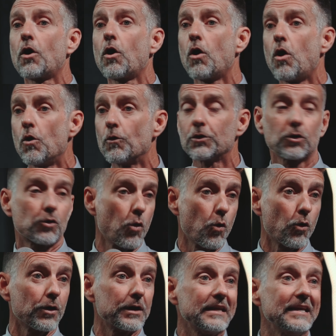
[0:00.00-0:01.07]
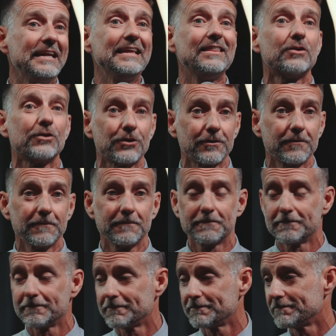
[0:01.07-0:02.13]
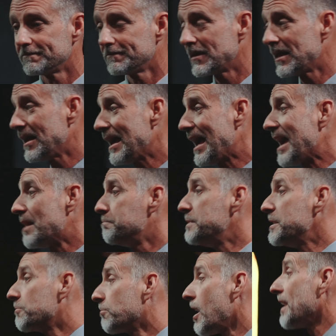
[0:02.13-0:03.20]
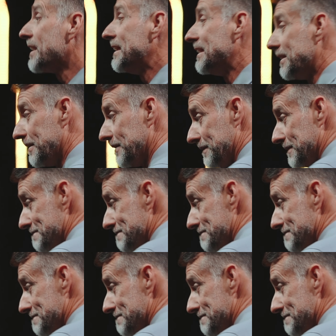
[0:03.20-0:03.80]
our own accord either and be right in it.